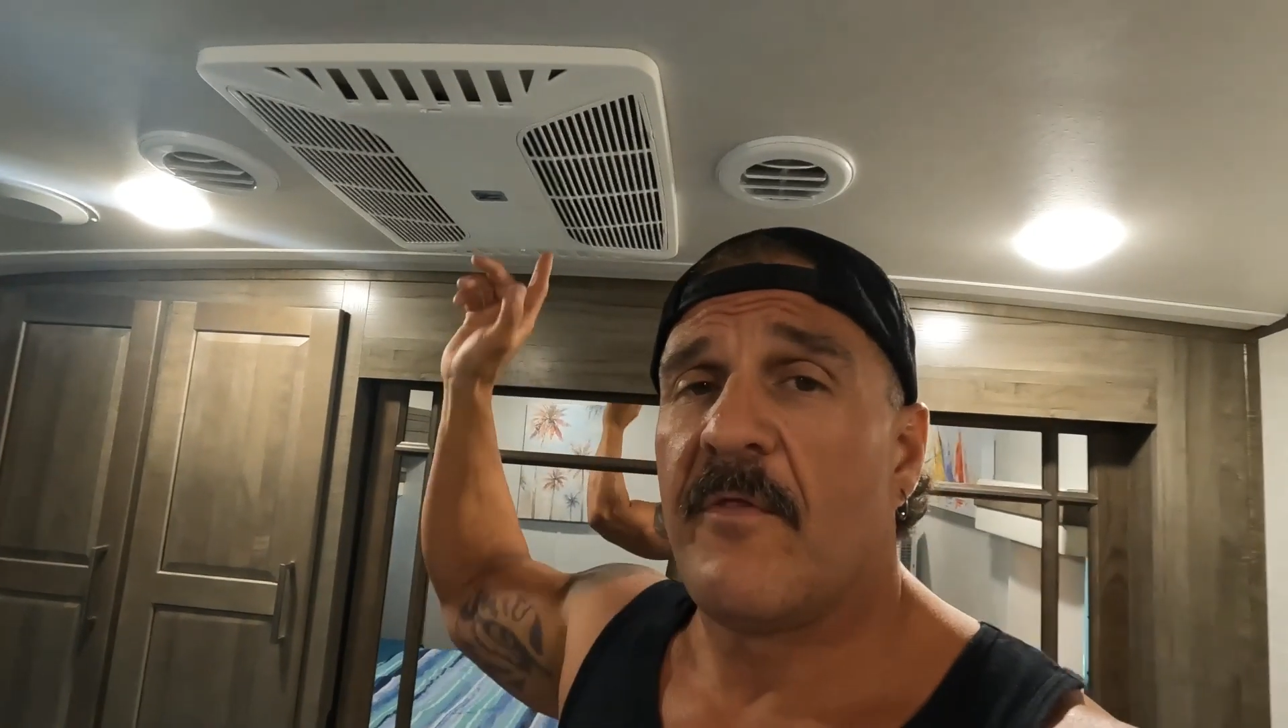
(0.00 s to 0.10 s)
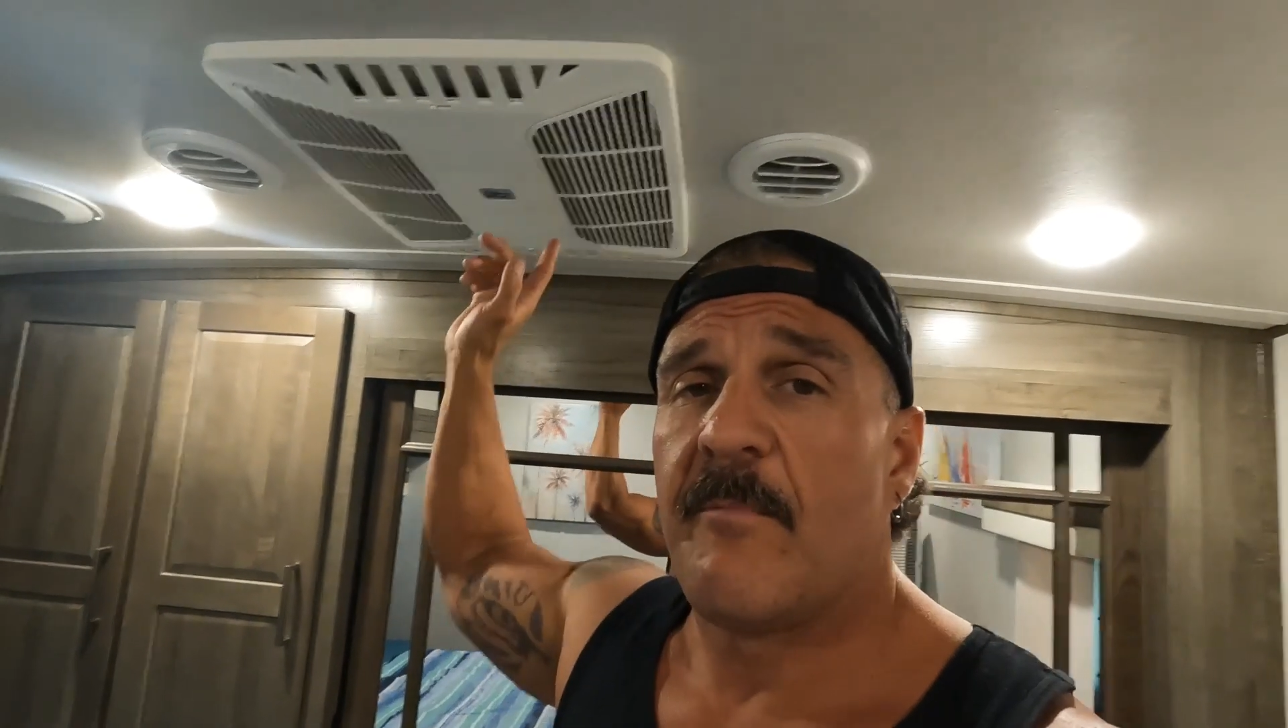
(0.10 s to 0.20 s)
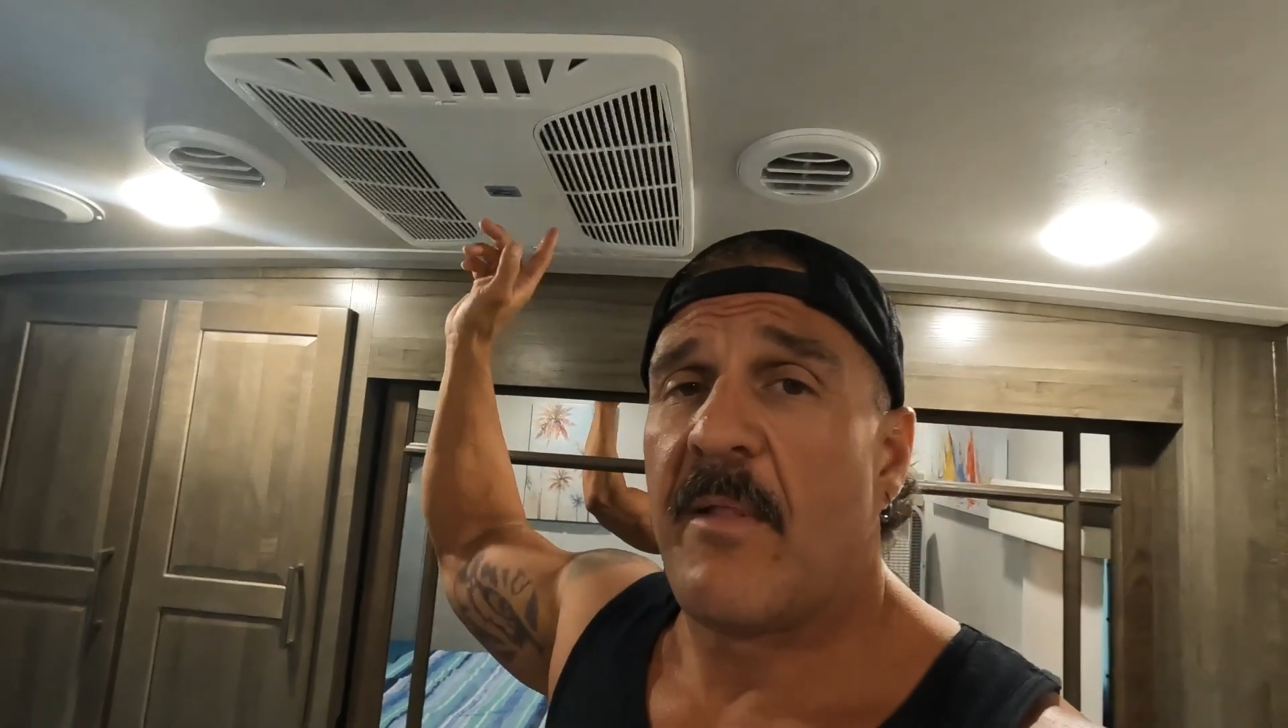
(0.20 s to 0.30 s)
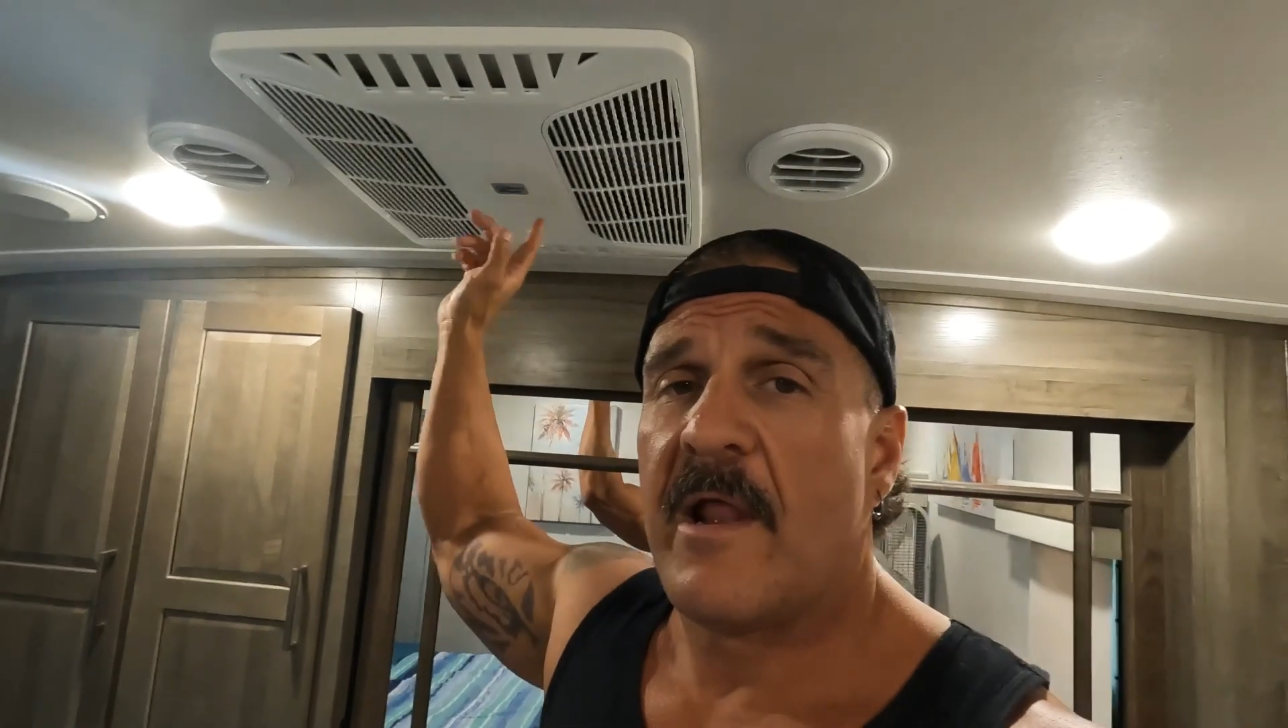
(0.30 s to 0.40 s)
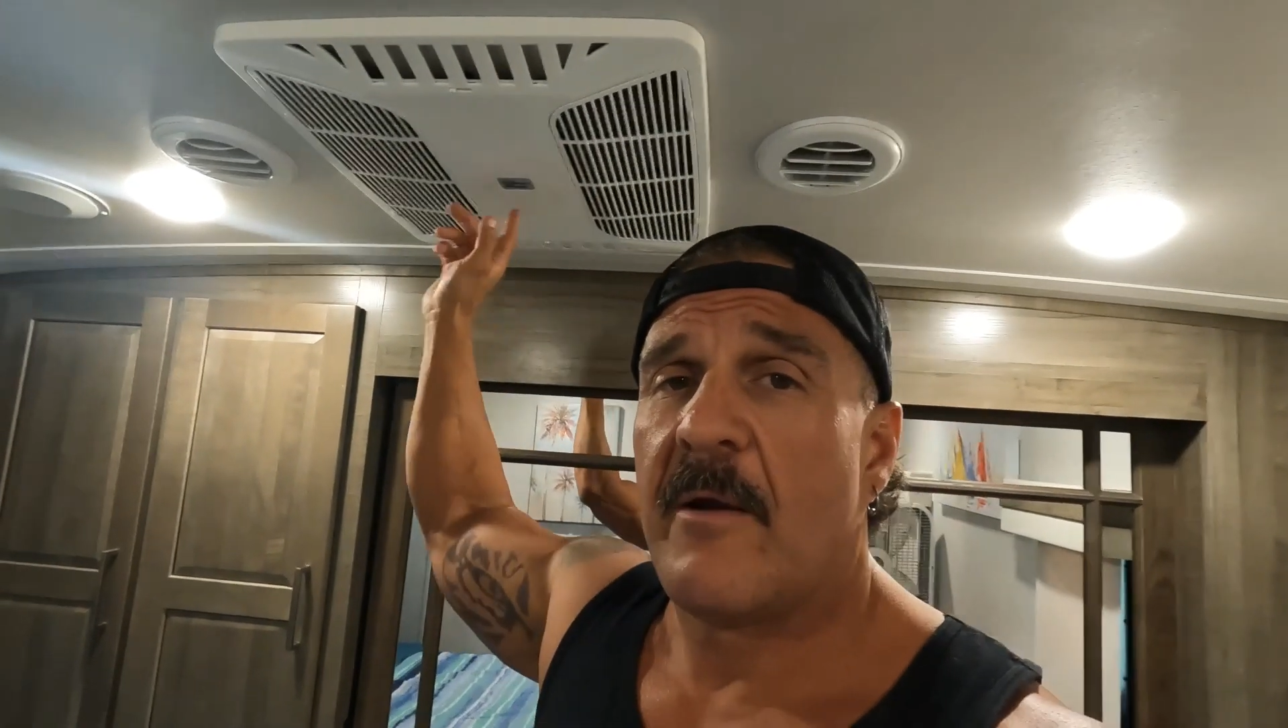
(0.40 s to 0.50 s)
the
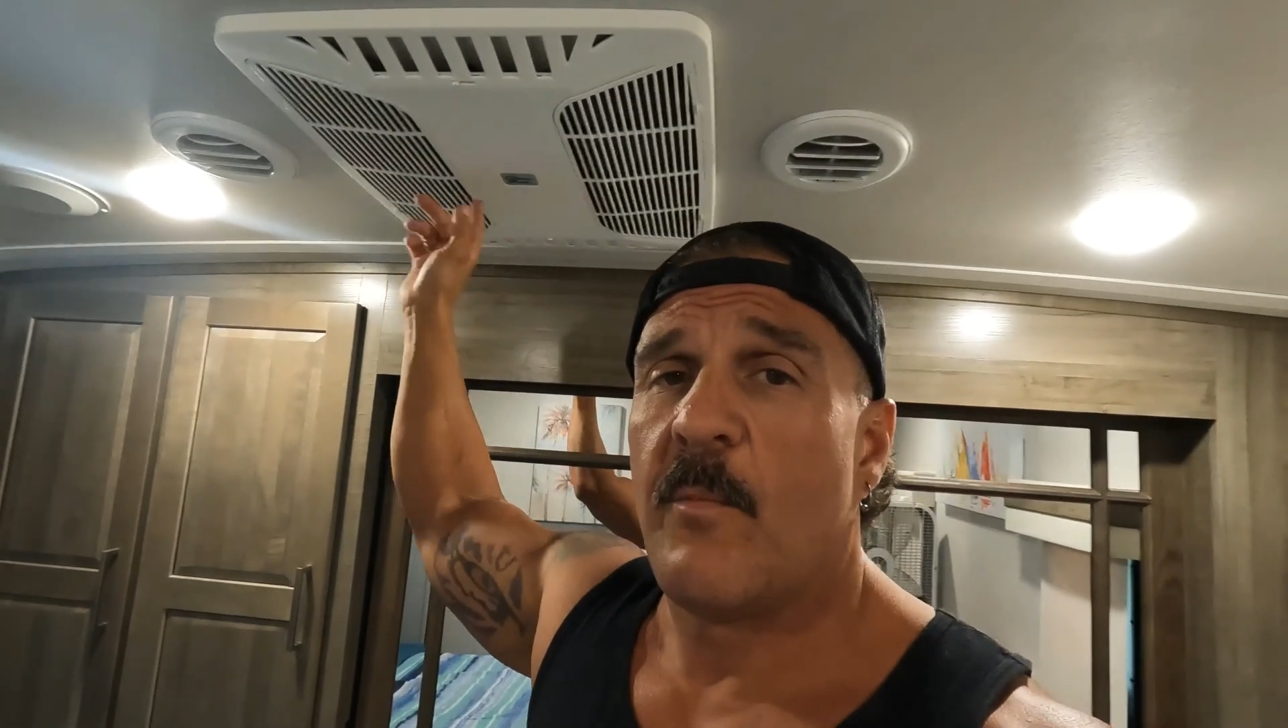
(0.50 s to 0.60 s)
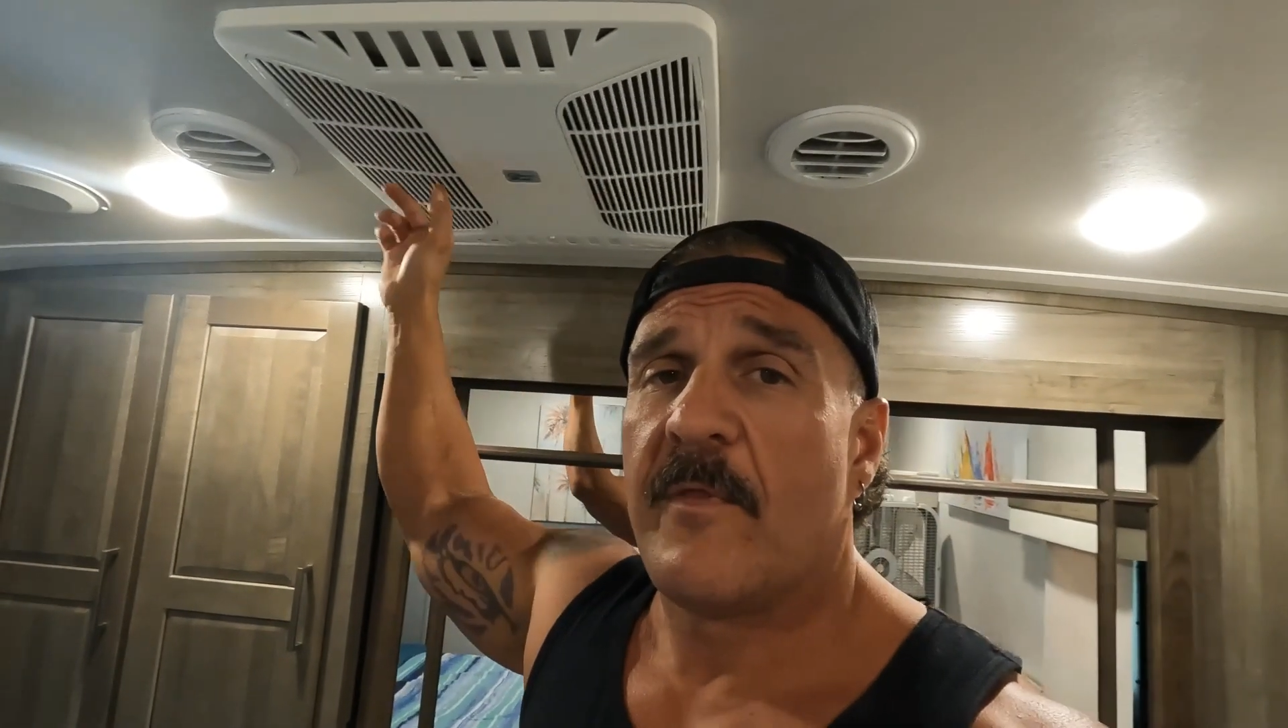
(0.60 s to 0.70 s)
plenum